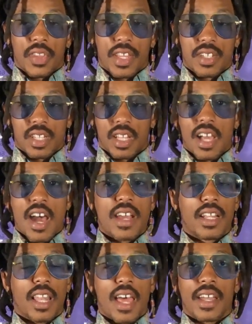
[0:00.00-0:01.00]
there's a
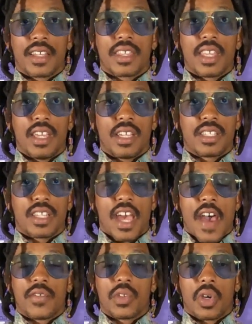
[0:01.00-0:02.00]
lot of like things that have to